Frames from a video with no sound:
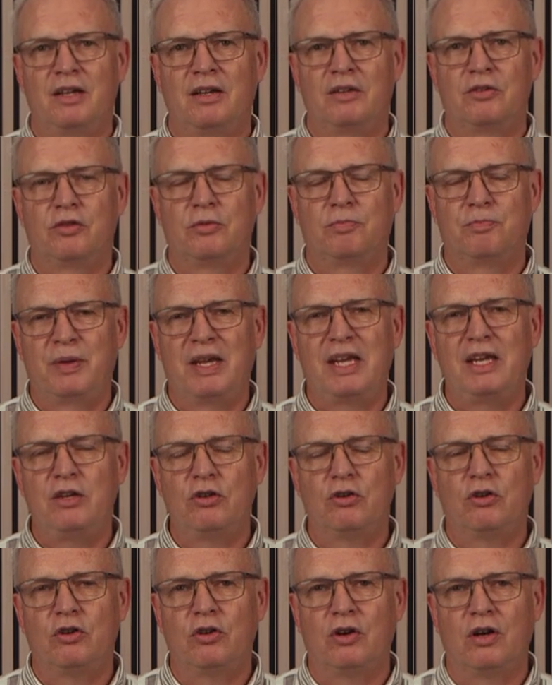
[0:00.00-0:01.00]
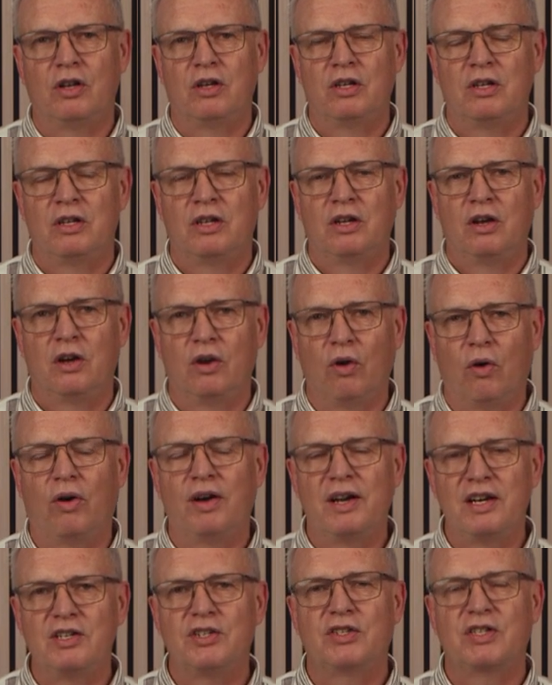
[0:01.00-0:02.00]
to be your
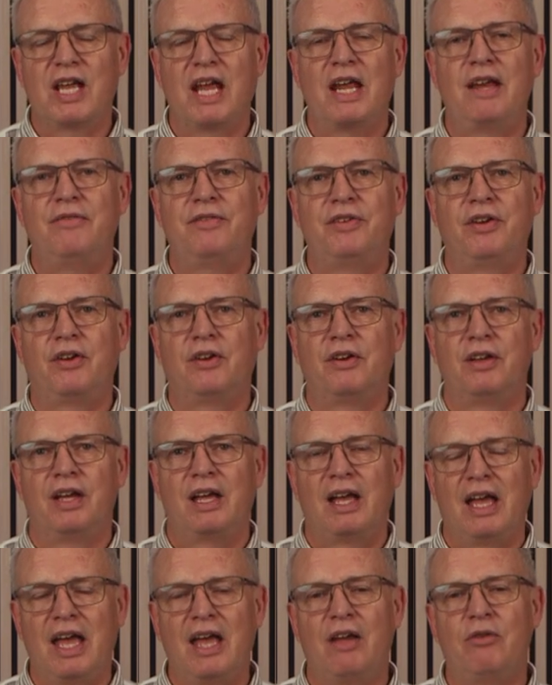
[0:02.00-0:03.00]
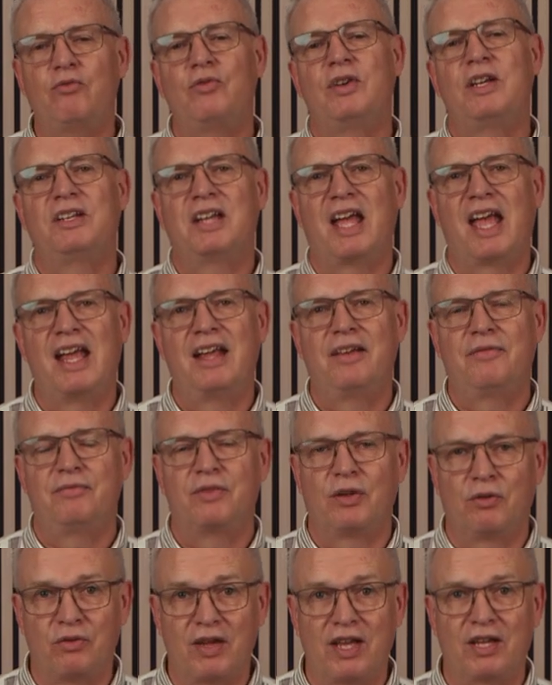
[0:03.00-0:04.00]
Lord and Savior every day
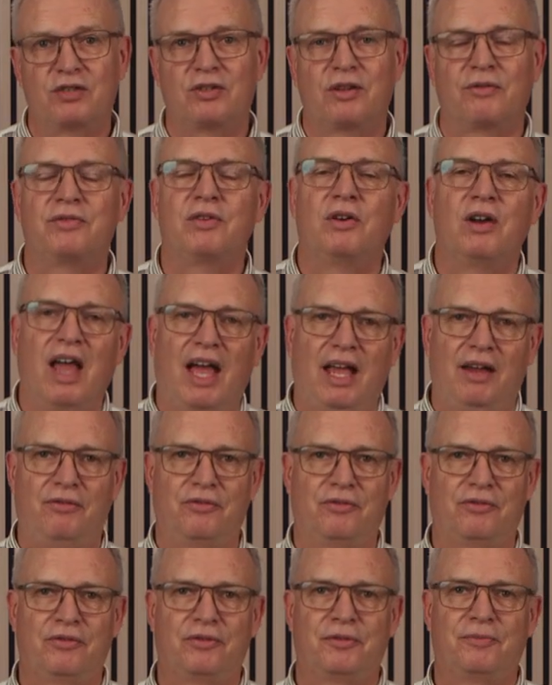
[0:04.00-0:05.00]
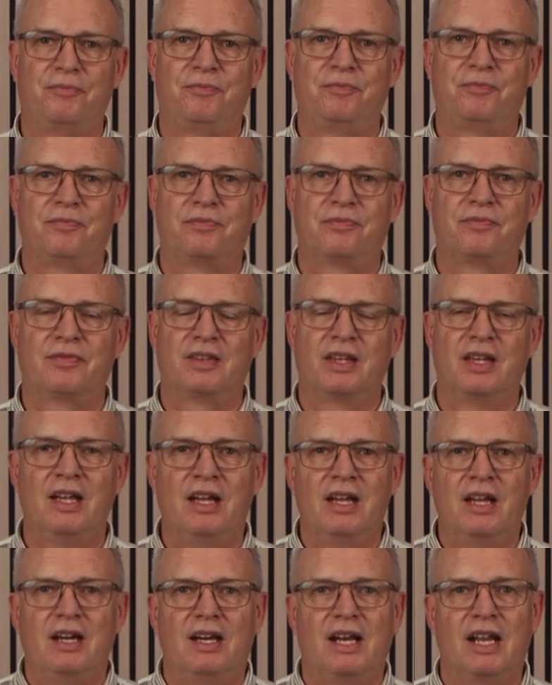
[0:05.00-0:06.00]
the rest of your life.
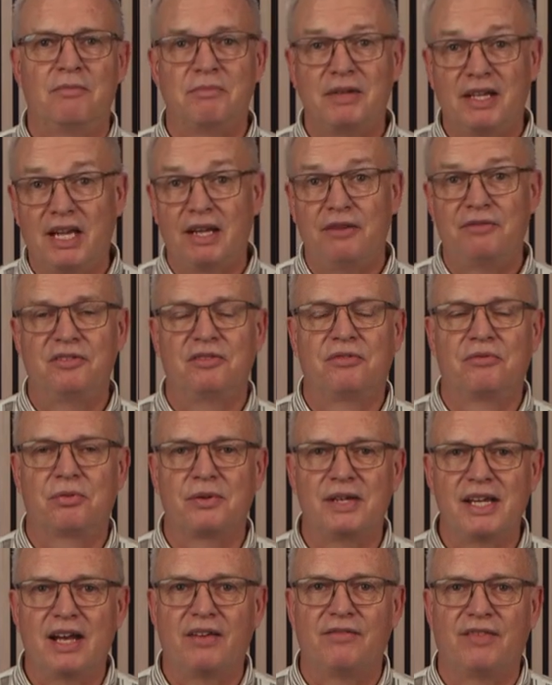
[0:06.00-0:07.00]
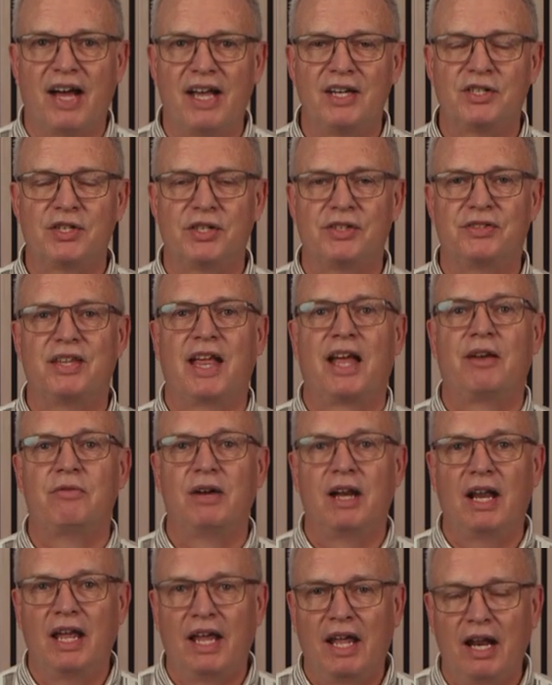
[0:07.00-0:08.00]
Let me give you three advices that
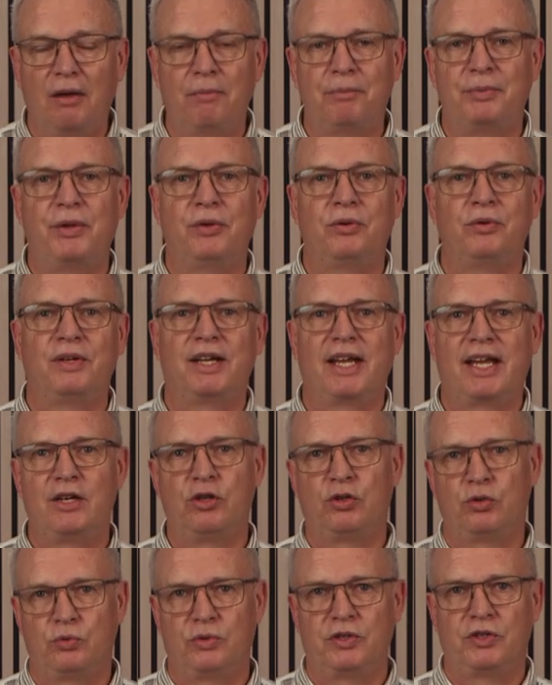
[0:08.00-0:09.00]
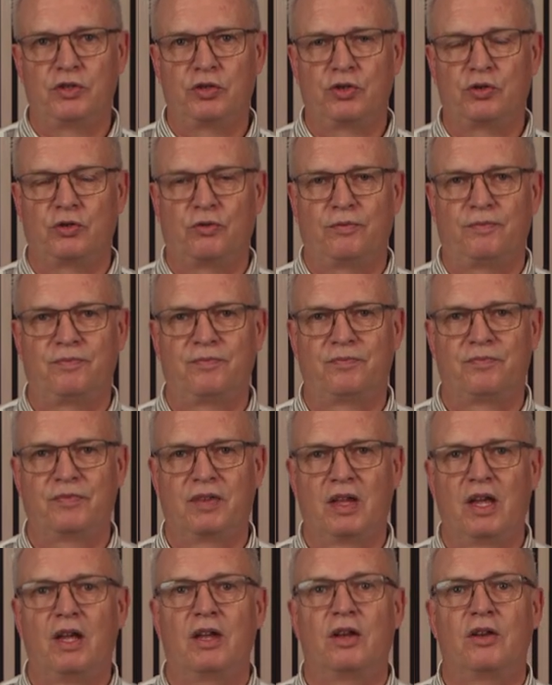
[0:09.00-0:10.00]
will help you in doing so.
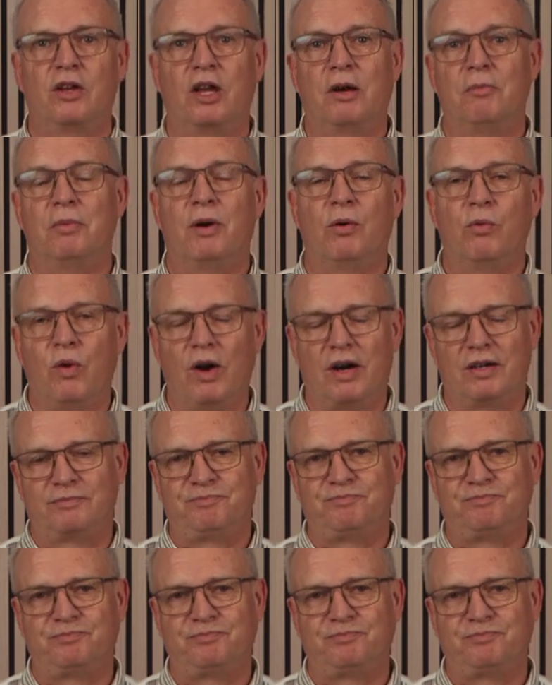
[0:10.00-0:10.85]
Number one,